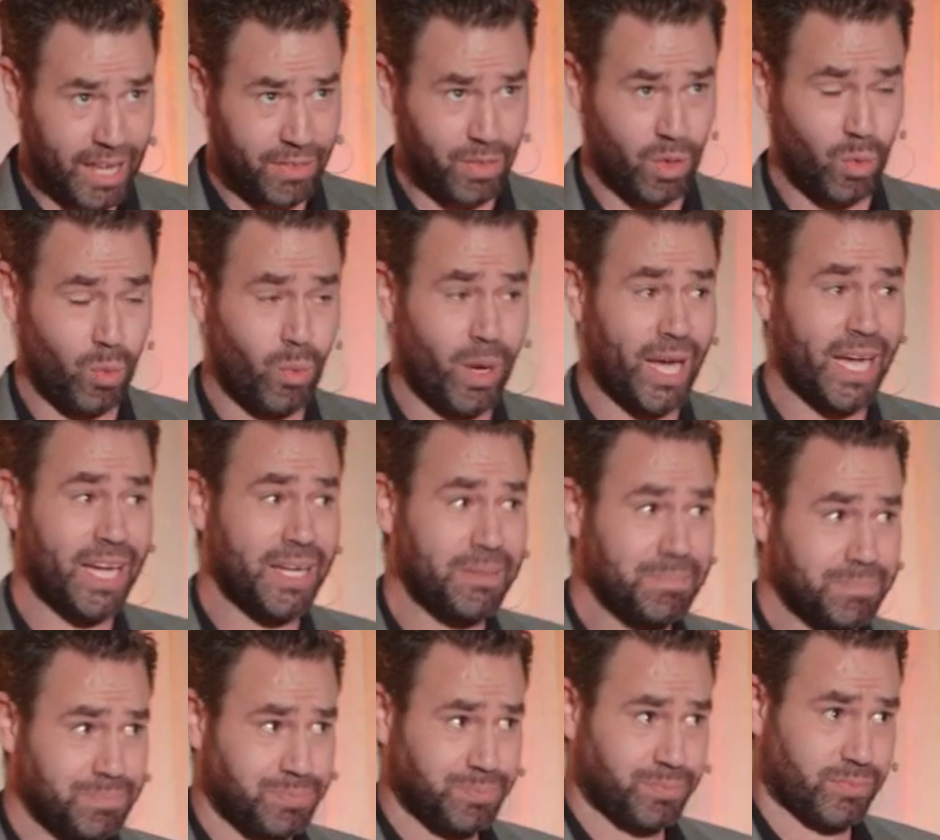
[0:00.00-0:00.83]
And the
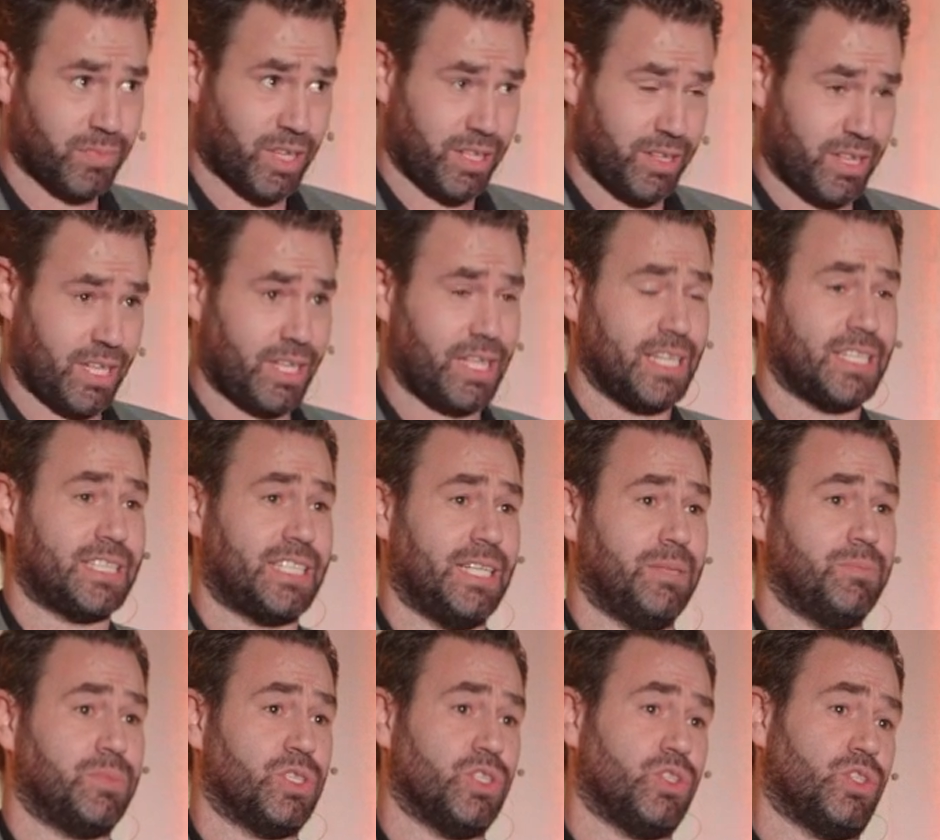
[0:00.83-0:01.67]
way that they
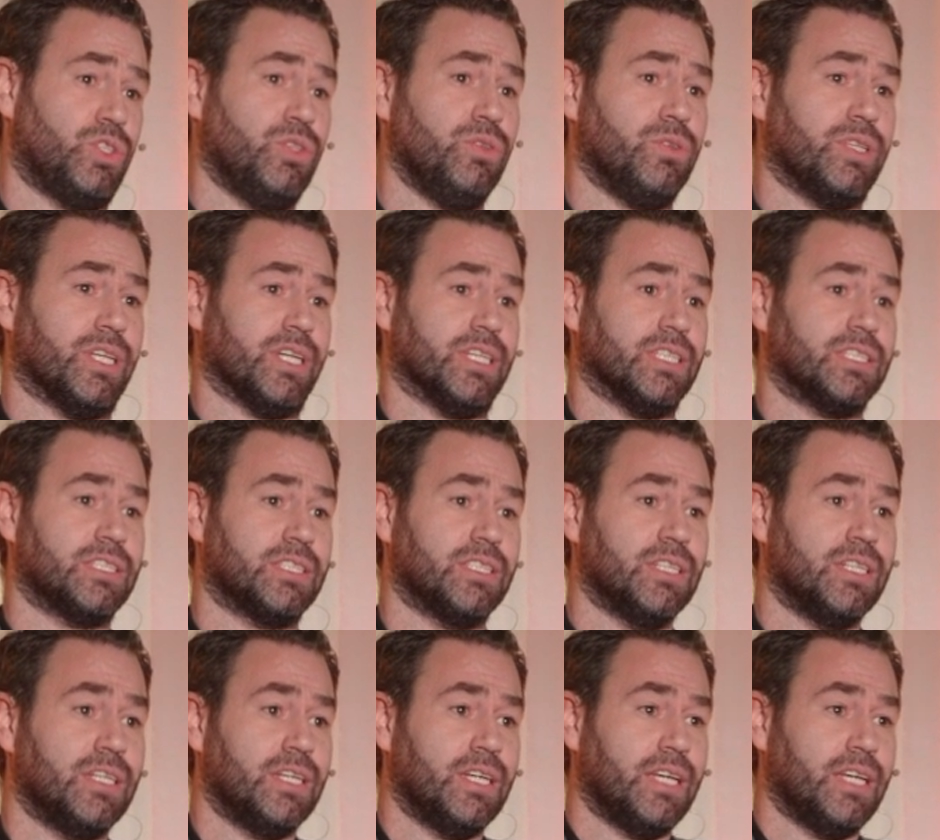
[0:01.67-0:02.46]
seem to do this